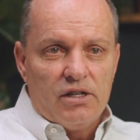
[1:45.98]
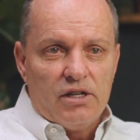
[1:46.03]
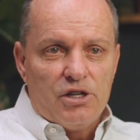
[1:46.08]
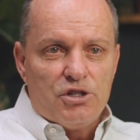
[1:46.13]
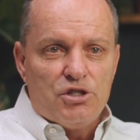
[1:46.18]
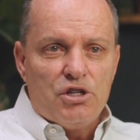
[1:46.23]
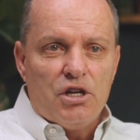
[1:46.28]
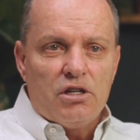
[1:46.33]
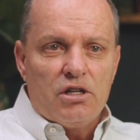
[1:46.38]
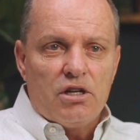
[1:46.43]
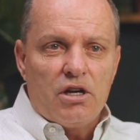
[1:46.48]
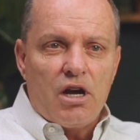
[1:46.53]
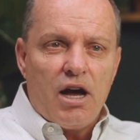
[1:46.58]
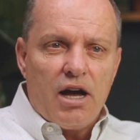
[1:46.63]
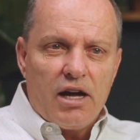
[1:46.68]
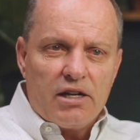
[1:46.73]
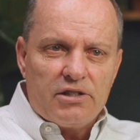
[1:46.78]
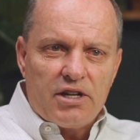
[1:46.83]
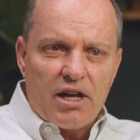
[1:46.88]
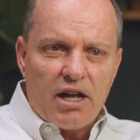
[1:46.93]
She
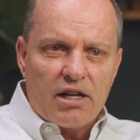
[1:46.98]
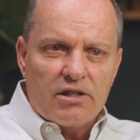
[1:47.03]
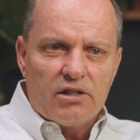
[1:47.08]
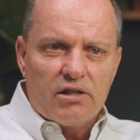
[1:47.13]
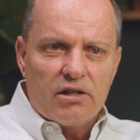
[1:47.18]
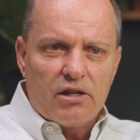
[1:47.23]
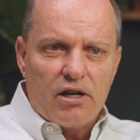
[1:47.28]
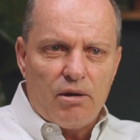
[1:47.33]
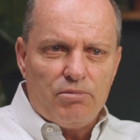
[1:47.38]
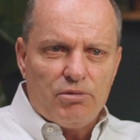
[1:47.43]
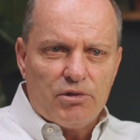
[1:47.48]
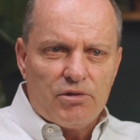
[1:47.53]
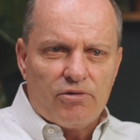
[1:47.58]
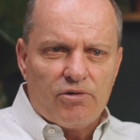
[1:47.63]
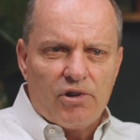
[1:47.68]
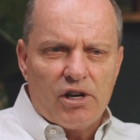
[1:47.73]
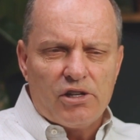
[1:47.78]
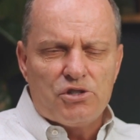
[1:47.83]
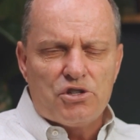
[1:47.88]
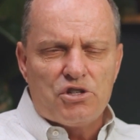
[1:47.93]
contacted a couple of
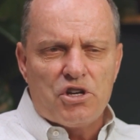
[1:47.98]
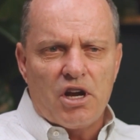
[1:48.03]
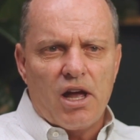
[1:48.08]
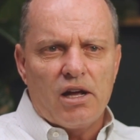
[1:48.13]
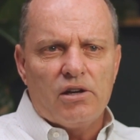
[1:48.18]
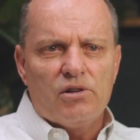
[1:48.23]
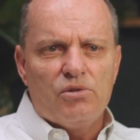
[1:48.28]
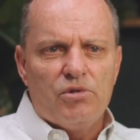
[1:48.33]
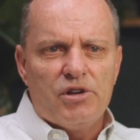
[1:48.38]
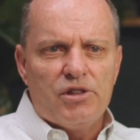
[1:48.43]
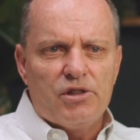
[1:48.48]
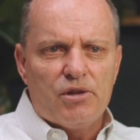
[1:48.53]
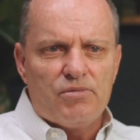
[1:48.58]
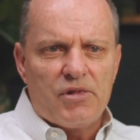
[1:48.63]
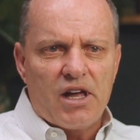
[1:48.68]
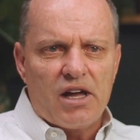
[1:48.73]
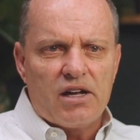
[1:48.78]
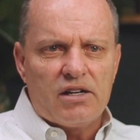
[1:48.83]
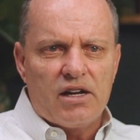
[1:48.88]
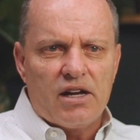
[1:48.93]
friends, chatted with them
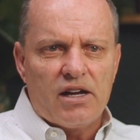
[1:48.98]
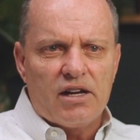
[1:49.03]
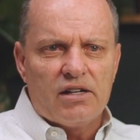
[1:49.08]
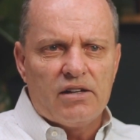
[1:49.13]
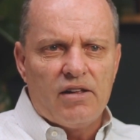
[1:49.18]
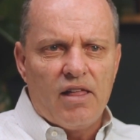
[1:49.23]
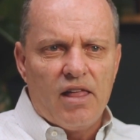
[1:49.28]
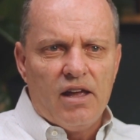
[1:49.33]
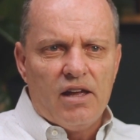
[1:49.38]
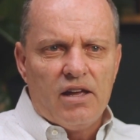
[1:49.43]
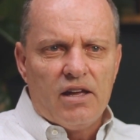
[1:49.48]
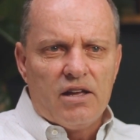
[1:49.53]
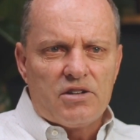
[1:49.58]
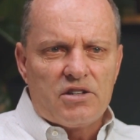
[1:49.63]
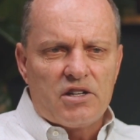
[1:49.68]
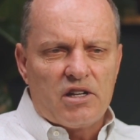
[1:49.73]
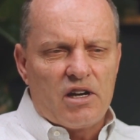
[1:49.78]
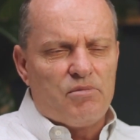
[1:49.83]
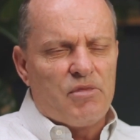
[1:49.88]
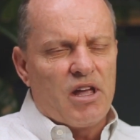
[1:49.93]
that night,
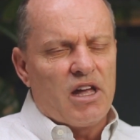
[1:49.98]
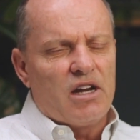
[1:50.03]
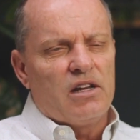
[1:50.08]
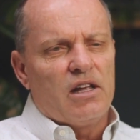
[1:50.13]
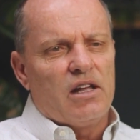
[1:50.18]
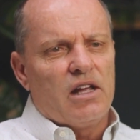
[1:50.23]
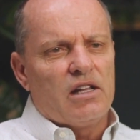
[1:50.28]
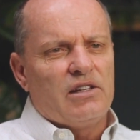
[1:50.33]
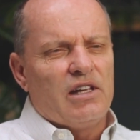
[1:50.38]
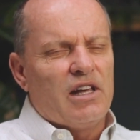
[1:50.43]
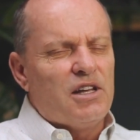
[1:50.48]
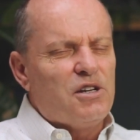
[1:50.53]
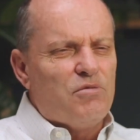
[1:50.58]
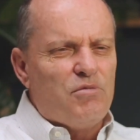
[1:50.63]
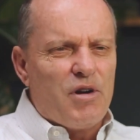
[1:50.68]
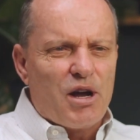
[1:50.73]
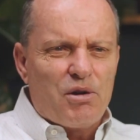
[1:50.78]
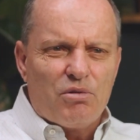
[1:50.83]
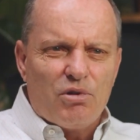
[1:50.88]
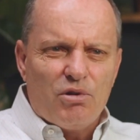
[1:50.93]
said, I'm at the end of
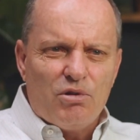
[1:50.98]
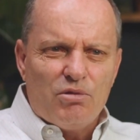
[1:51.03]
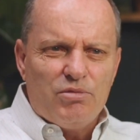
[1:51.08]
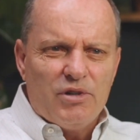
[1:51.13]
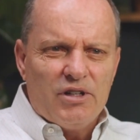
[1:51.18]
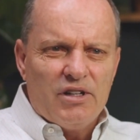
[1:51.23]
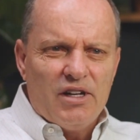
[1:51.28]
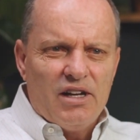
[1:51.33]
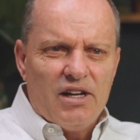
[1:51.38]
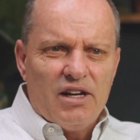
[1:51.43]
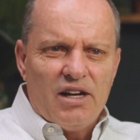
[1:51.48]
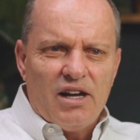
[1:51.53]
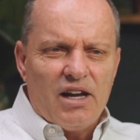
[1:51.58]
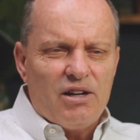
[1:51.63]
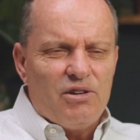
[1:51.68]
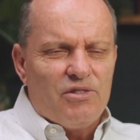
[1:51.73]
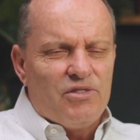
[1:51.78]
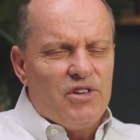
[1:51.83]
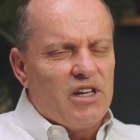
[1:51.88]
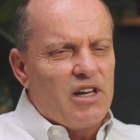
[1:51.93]
my rope. I
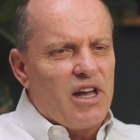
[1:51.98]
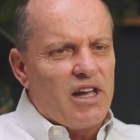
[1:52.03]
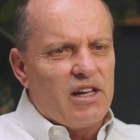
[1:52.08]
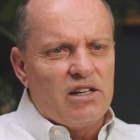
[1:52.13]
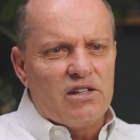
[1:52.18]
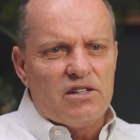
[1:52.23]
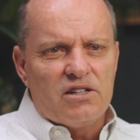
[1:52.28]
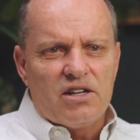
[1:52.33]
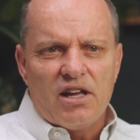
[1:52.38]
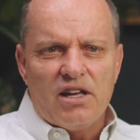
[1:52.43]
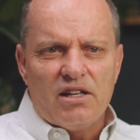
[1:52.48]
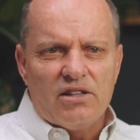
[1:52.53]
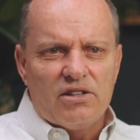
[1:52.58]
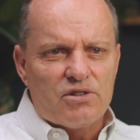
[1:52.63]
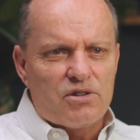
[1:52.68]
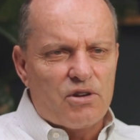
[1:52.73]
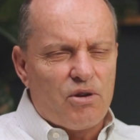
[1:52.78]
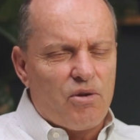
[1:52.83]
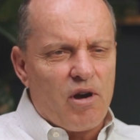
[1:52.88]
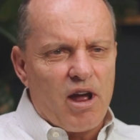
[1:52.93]
don't think I can take
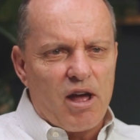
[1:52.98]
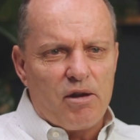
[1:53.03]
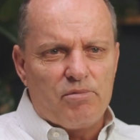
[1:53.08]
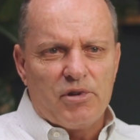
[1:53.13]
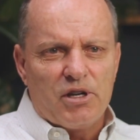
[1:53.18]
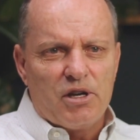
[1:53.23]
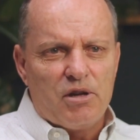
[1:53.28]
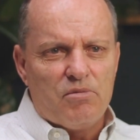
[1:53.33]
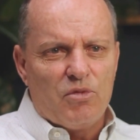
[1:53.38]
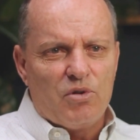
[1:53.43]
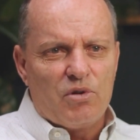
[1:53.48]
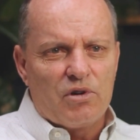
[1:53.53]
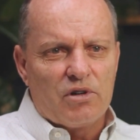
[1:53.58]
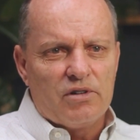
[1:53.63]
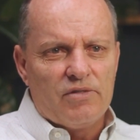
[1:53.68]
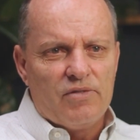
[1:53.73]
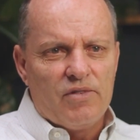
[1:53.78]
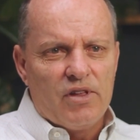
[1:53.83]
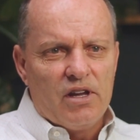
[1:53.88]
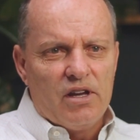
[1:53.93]
this crap anymore.